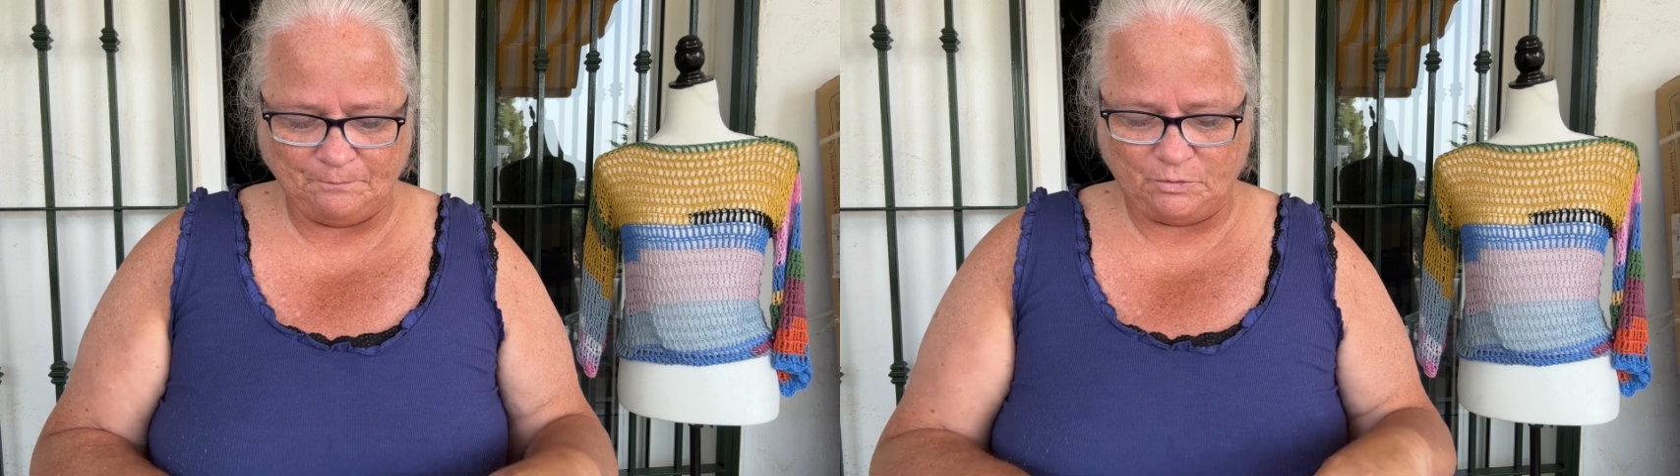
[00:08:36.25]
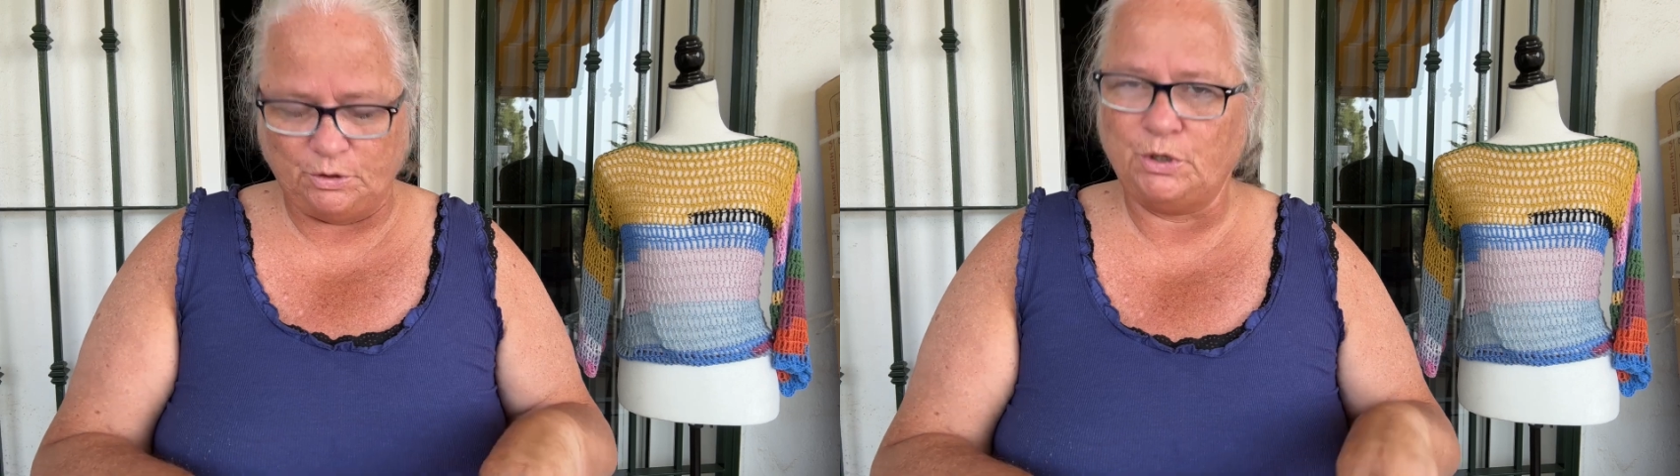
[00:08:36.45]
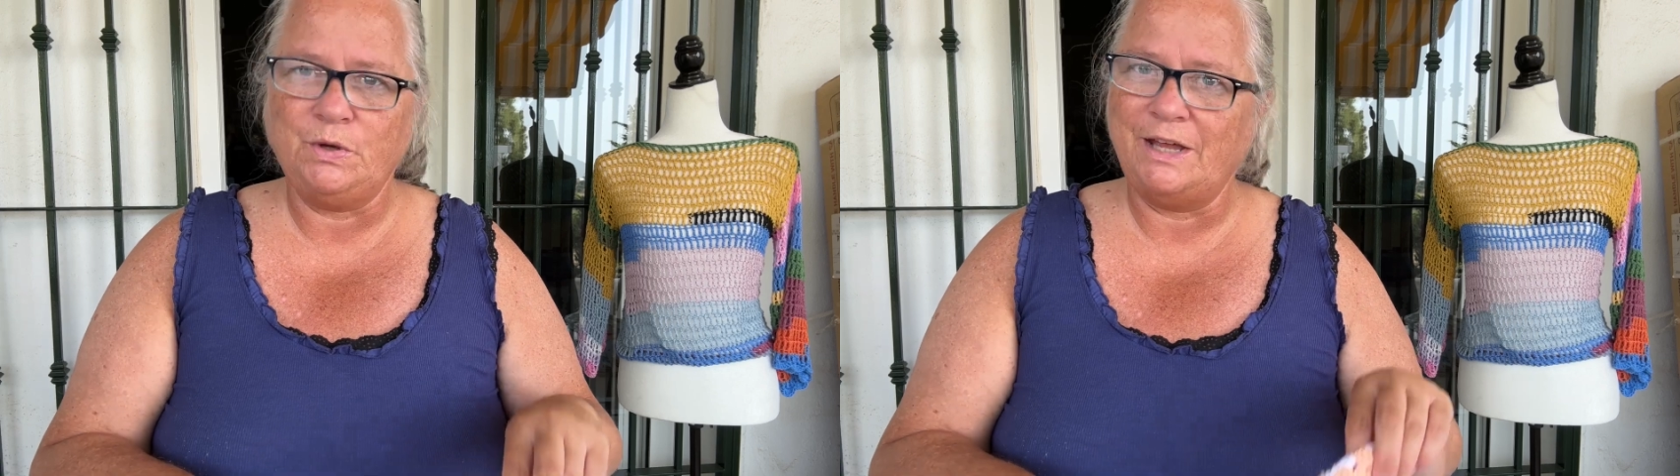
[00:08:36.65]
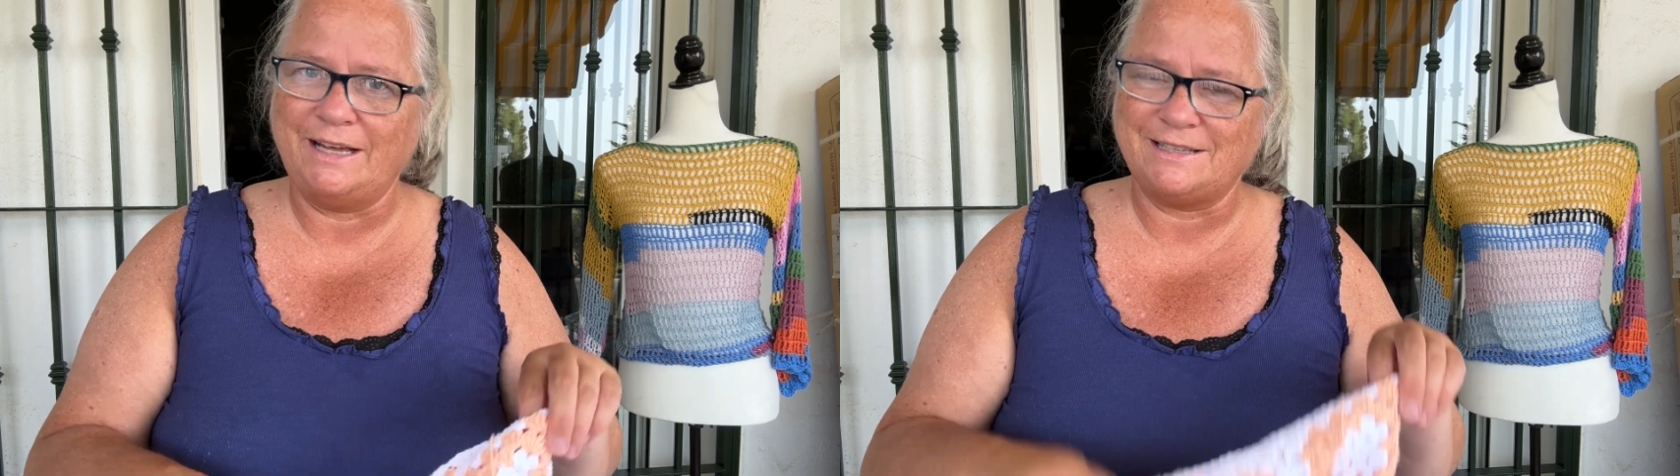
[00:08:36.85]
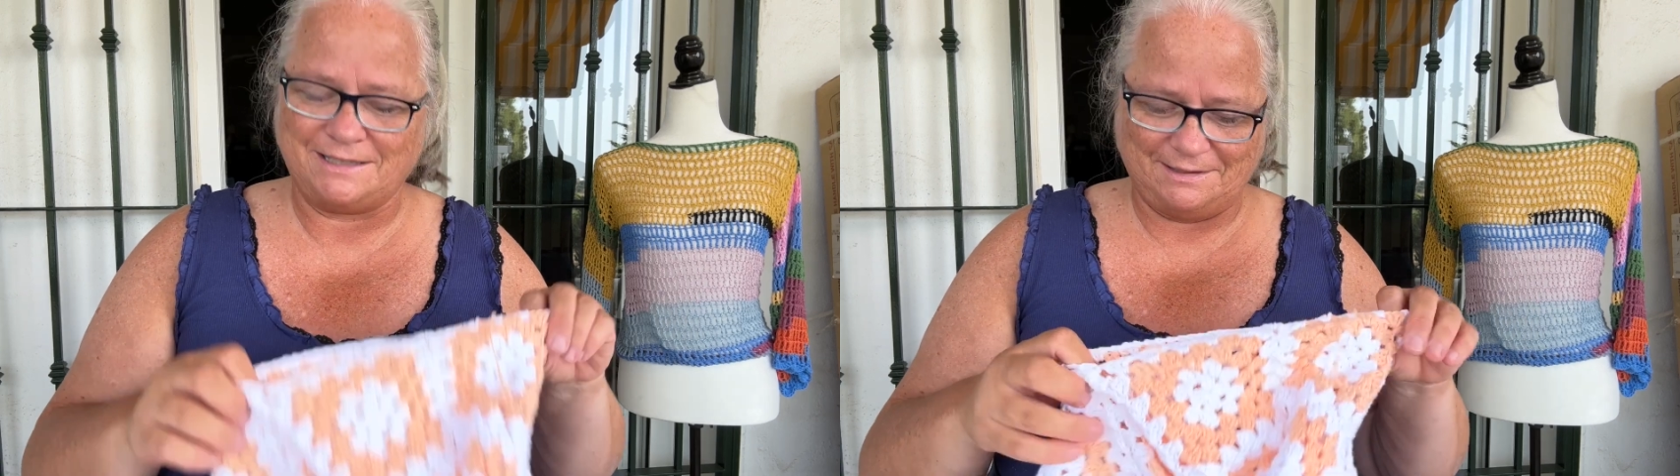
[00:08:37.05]
to do
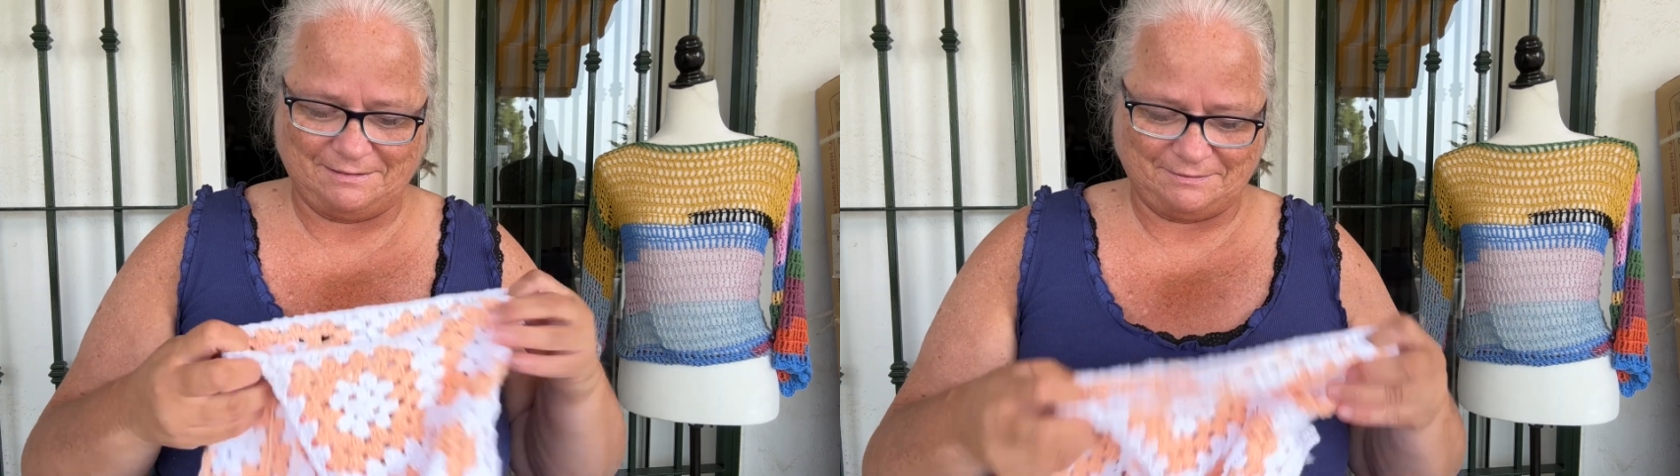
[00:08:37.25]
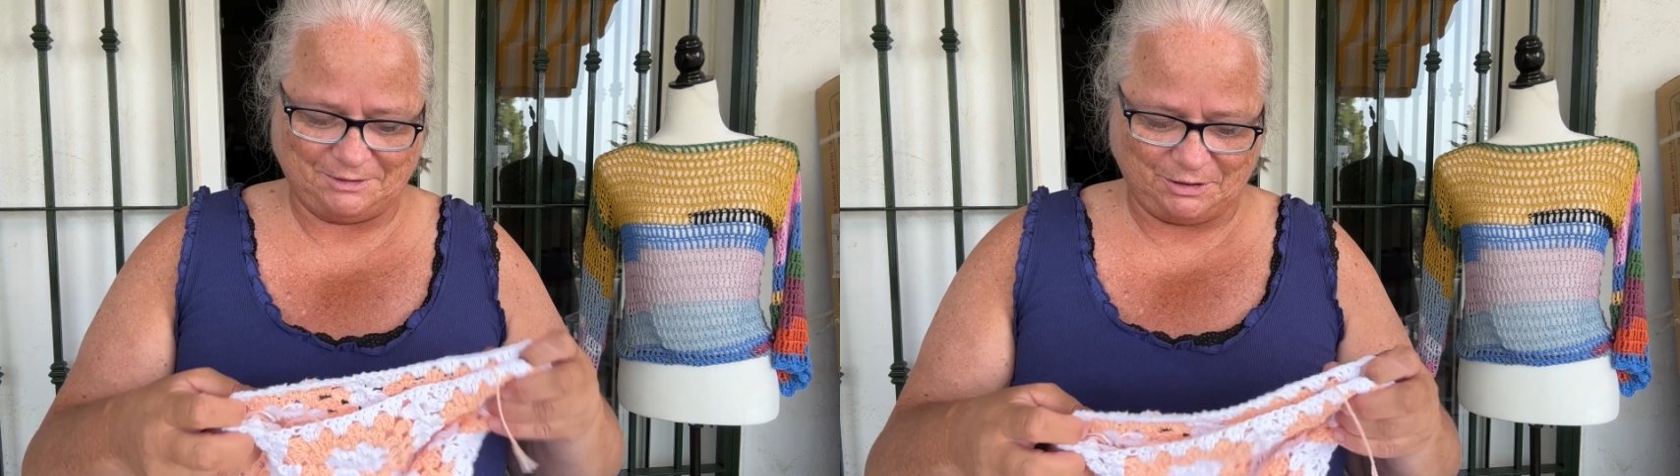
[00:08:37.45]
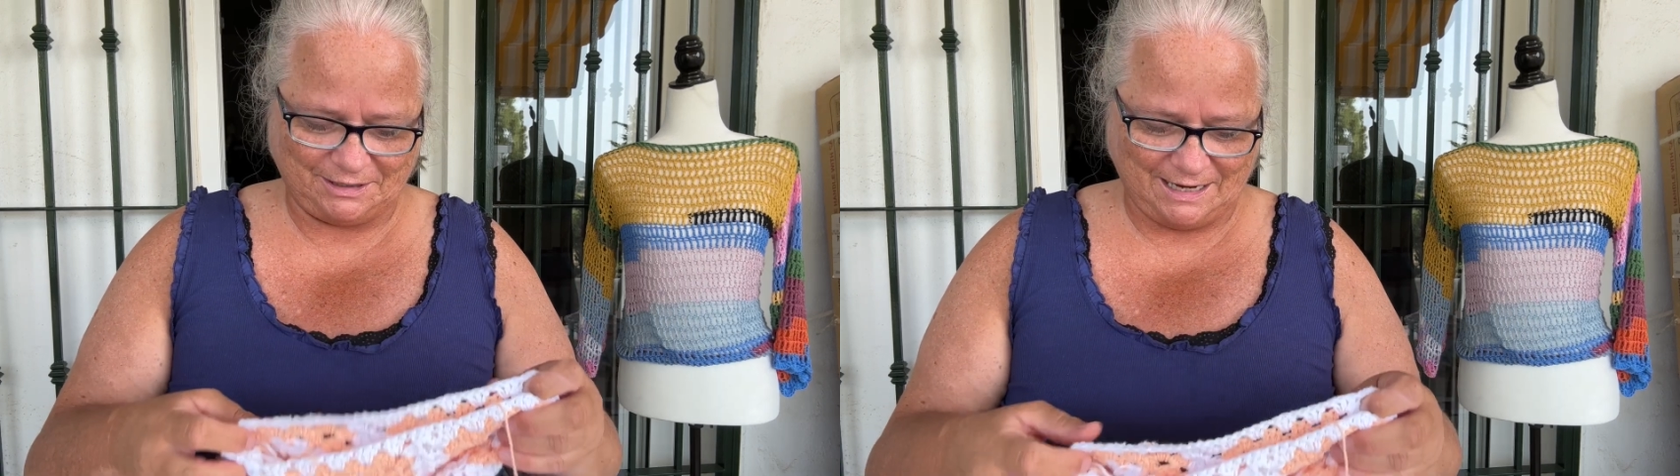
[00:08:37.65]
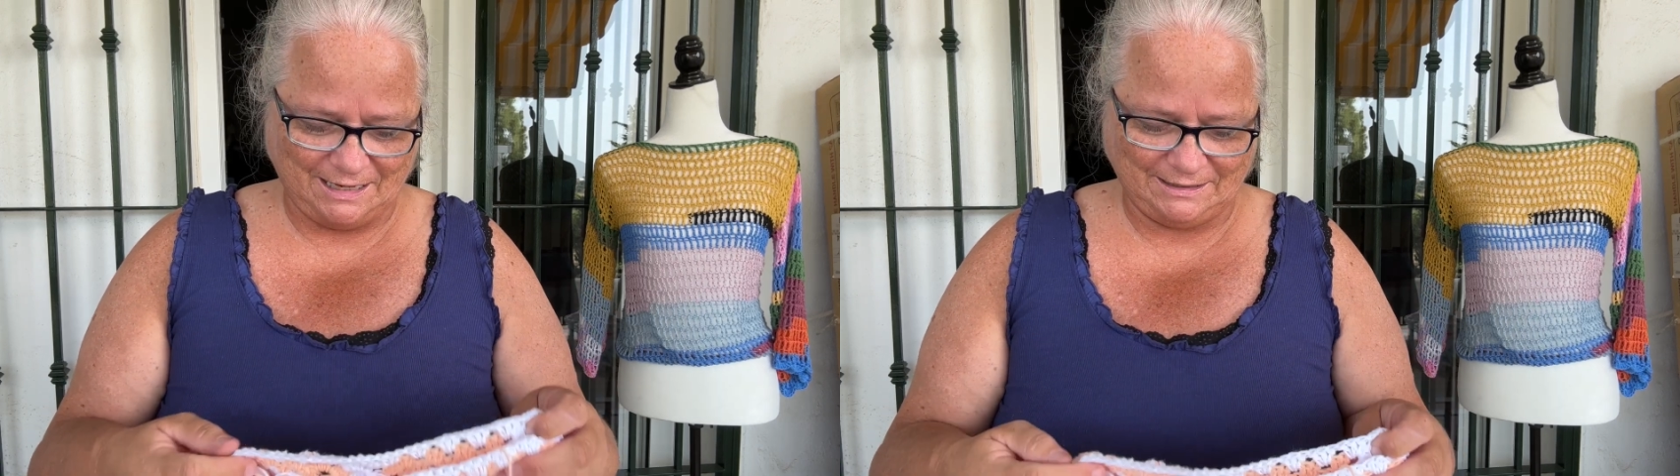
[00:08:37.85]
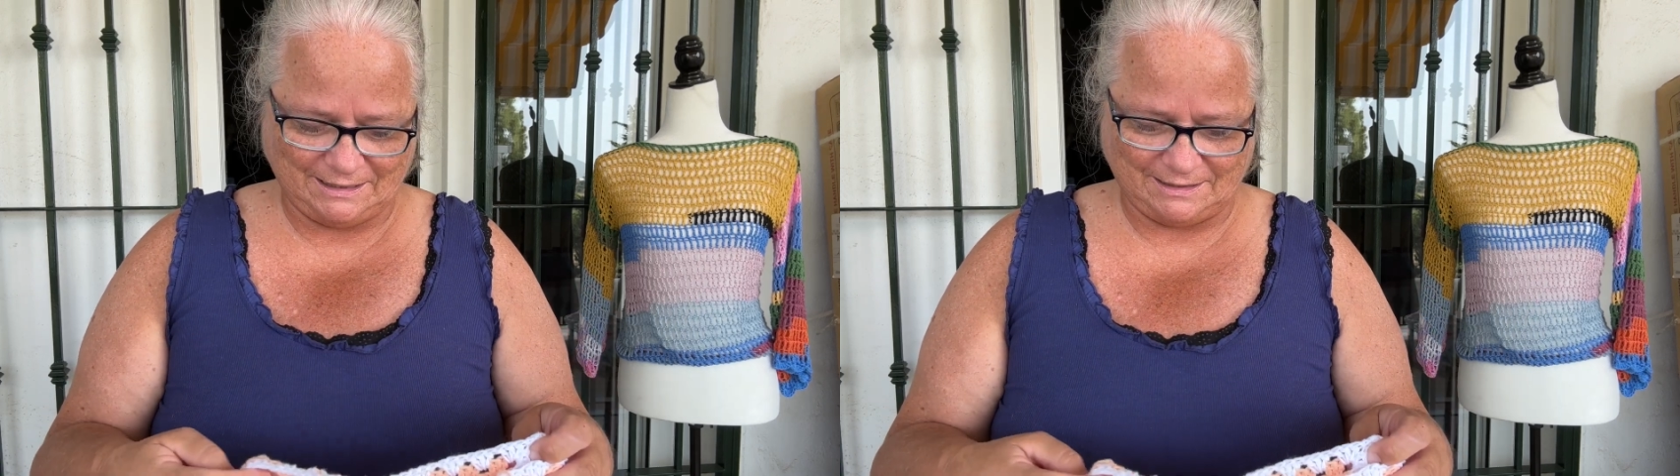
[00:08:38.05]
this, to
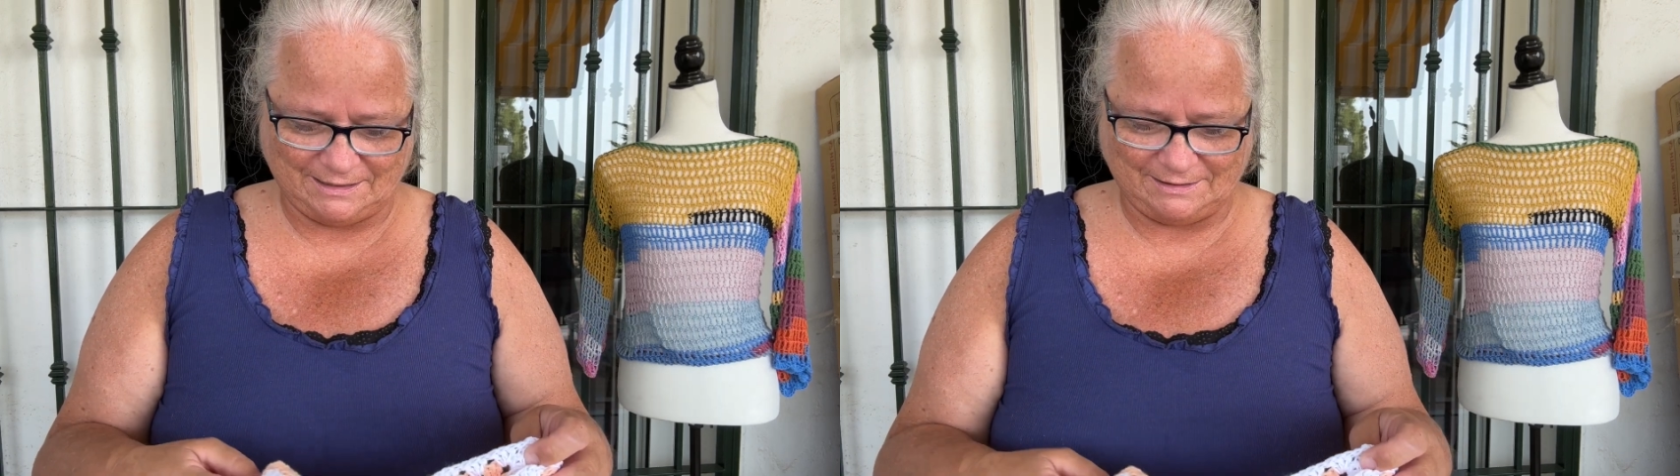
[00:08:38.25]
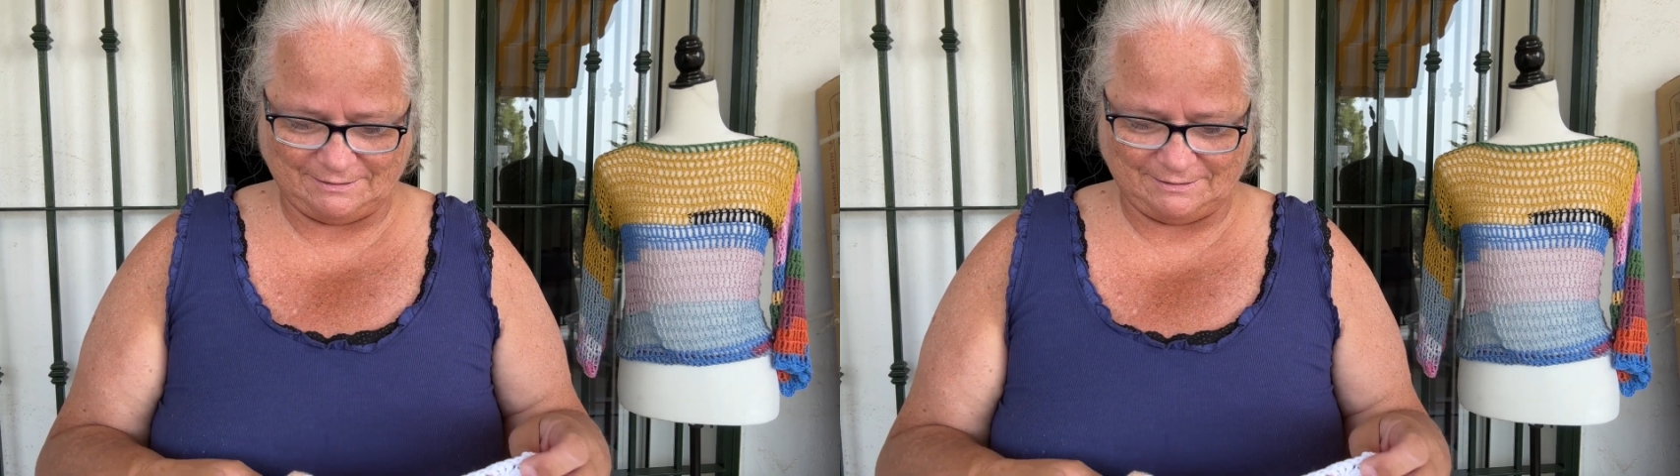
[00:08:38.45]
connect it.